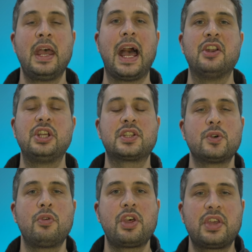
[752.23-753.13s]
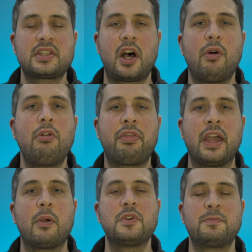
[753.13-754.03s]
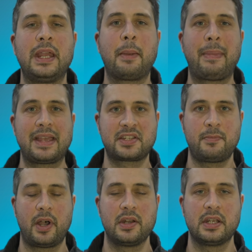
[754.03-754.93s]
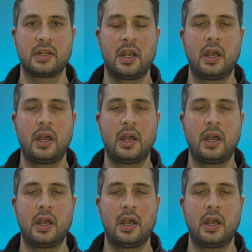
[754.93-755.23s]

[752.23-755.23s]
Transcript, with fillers: and she saw that this whole thing was being masterminded